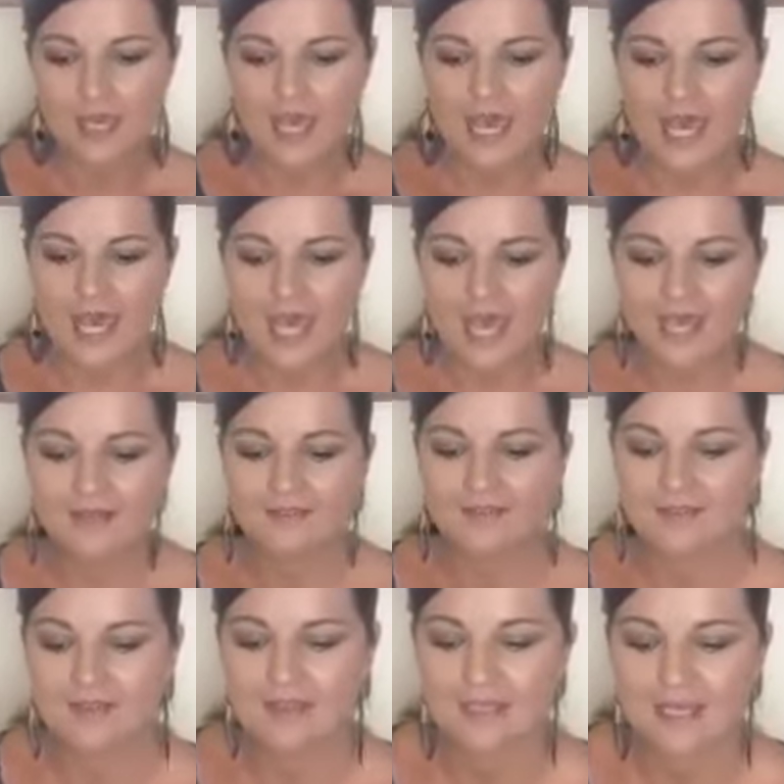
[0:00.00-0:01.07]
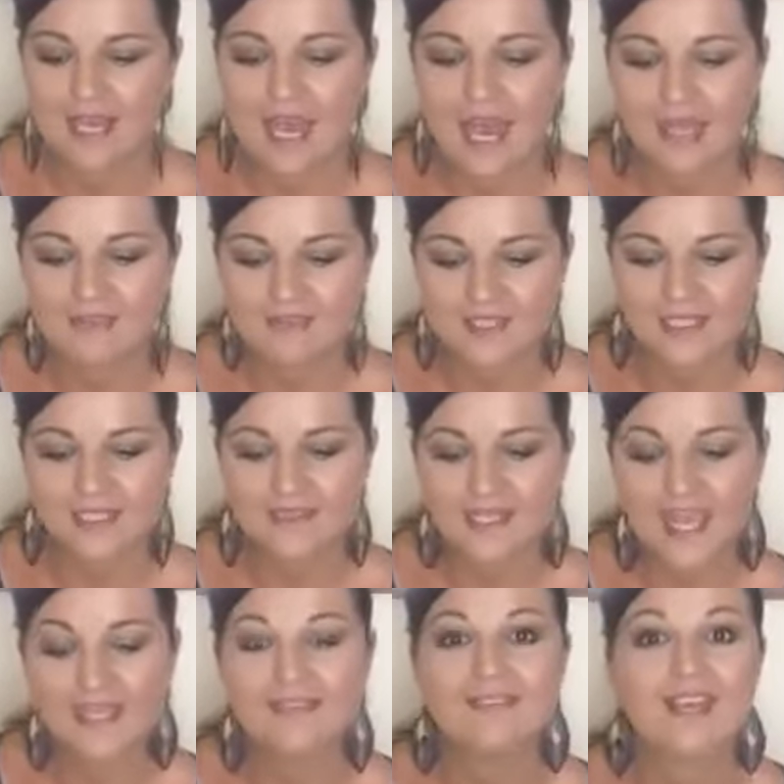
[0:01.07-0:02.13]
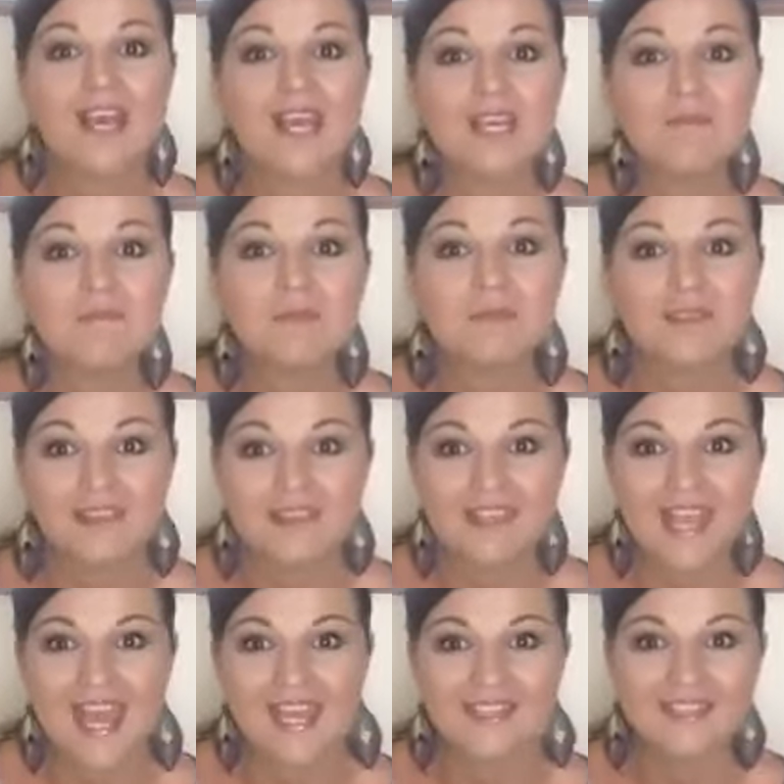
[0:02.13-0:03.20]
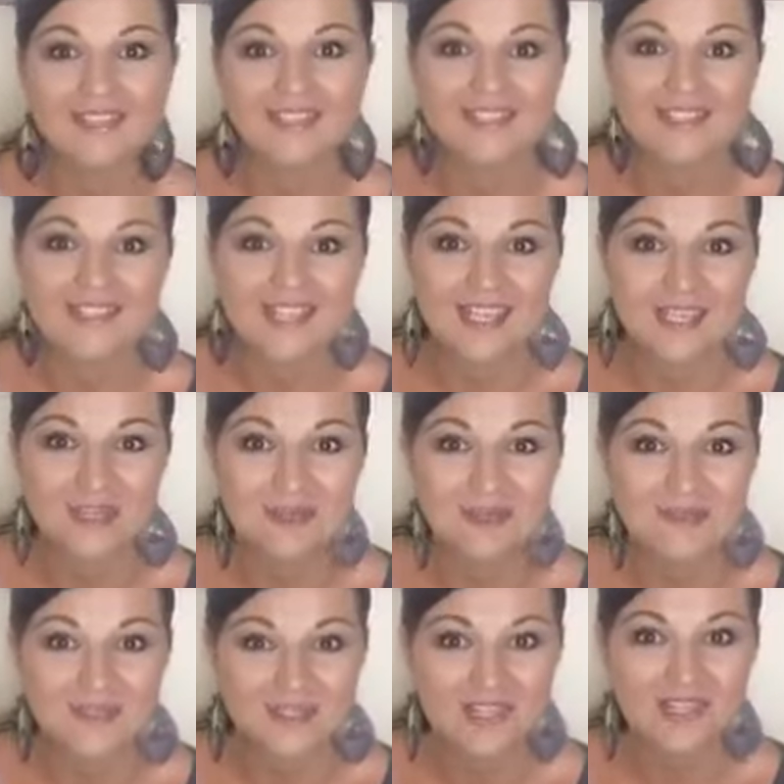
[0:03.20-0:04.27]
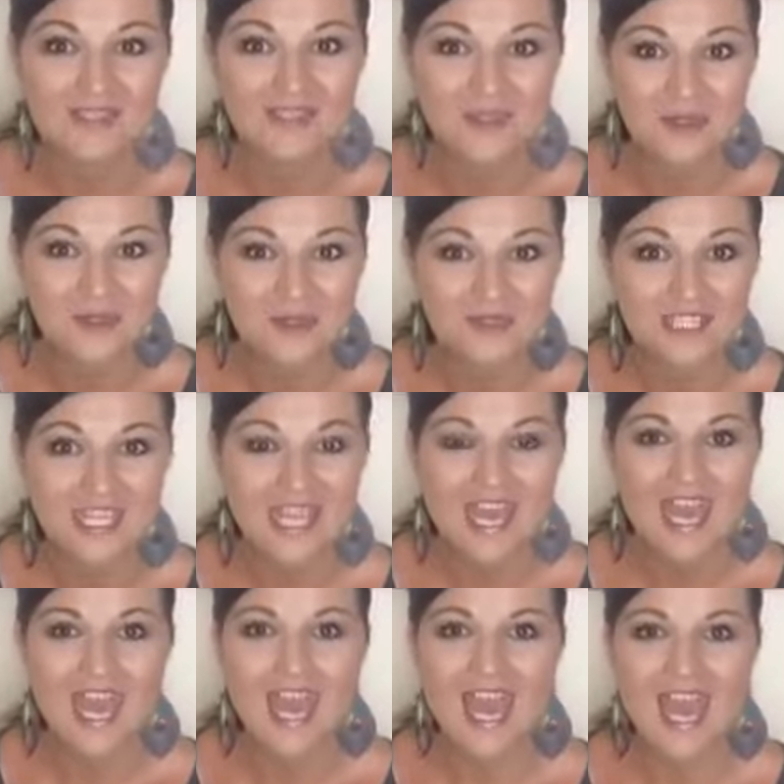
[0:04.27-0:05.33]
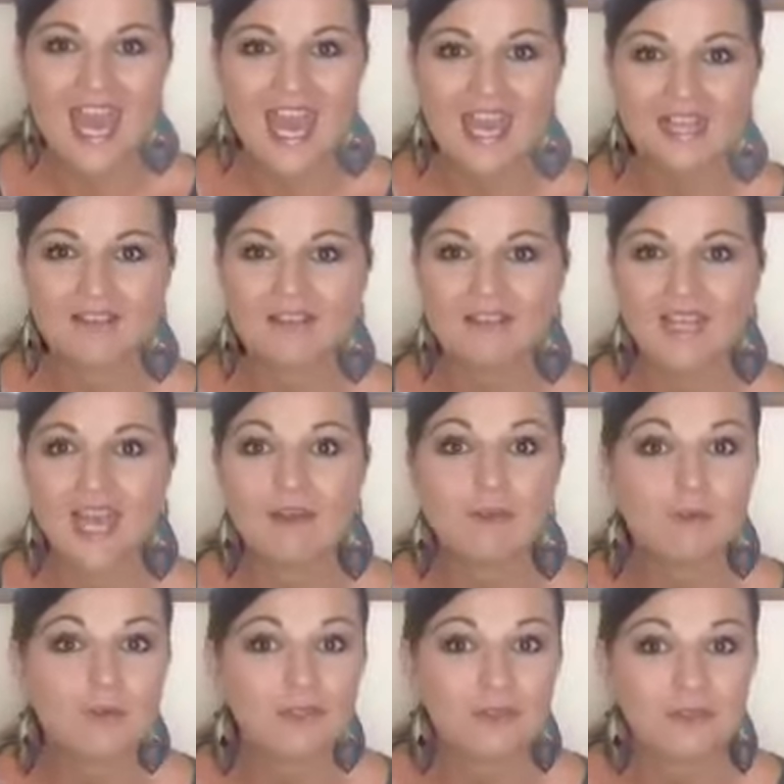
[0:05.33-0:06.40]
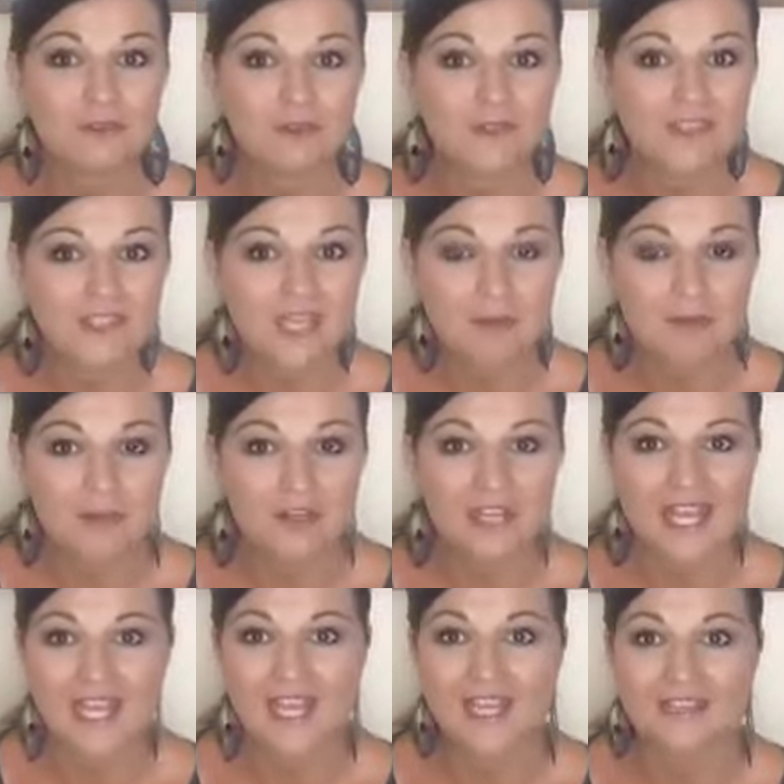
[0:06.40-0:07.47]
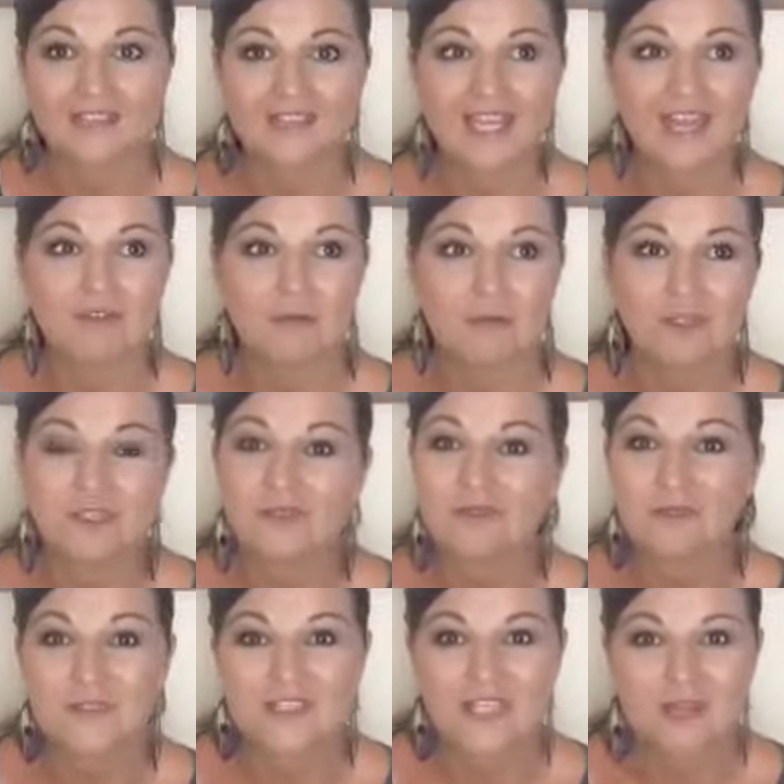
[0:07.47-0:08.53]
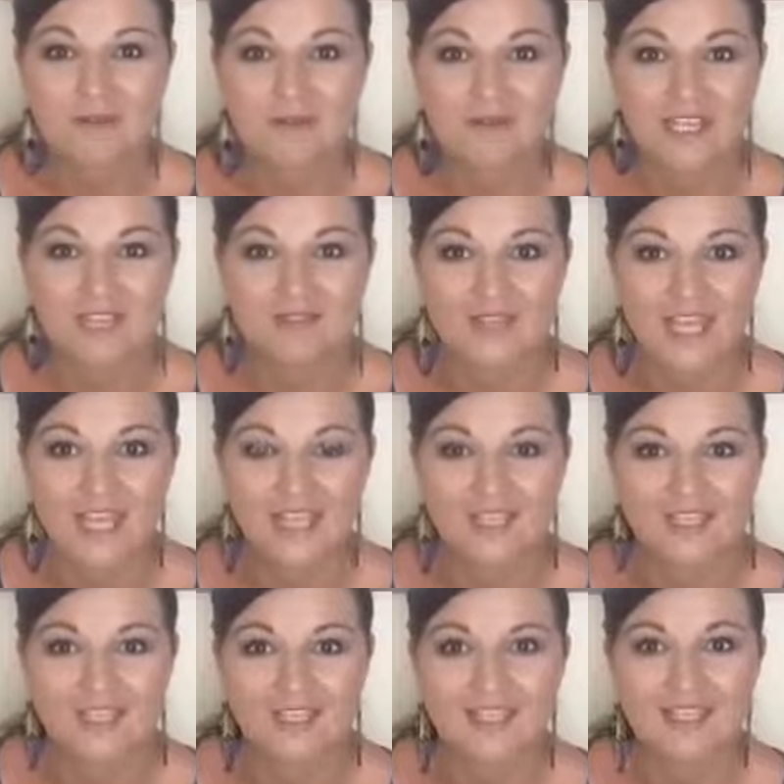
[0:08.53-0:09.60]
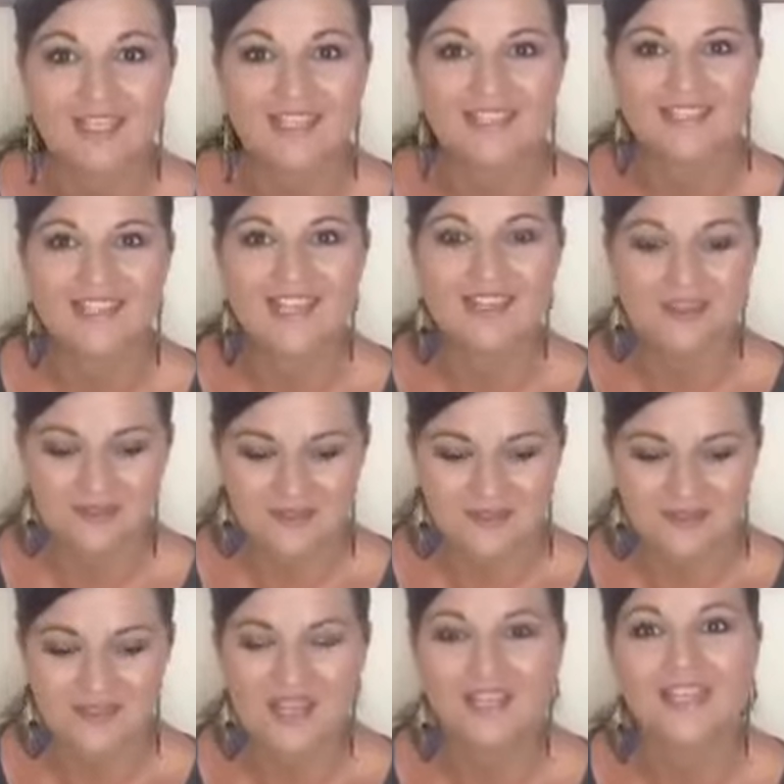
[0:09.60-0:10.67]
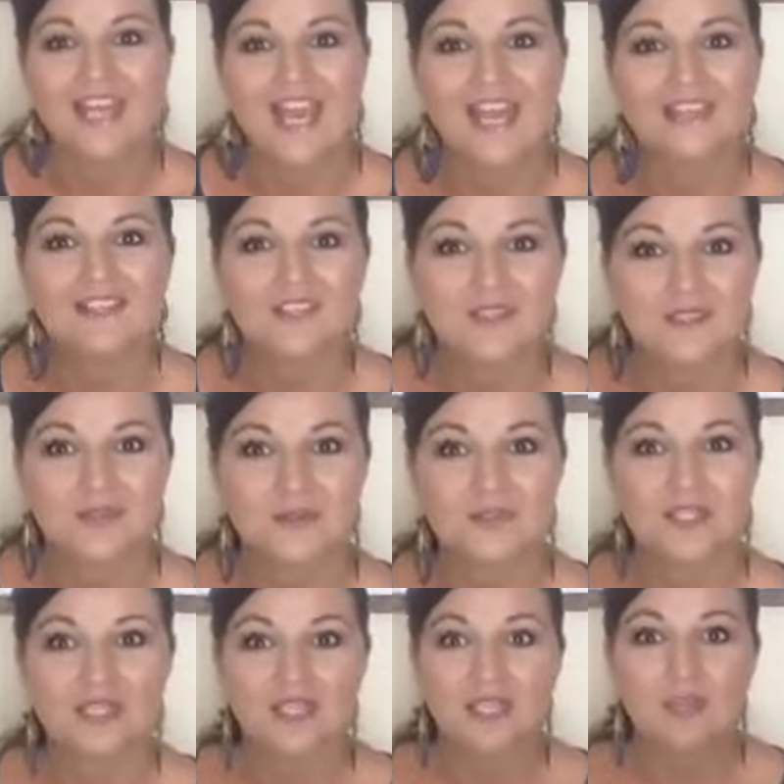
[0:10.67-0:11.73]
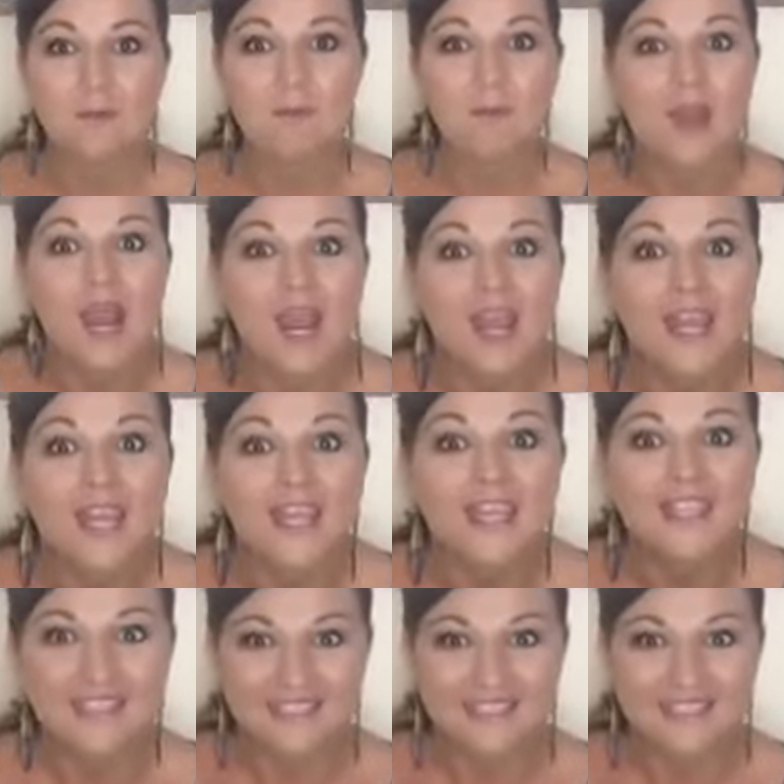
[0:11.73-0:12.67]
And until that time, then see you soon, and have a wonderful summer, and have a wonderful summer evening. See you again soon. Bye.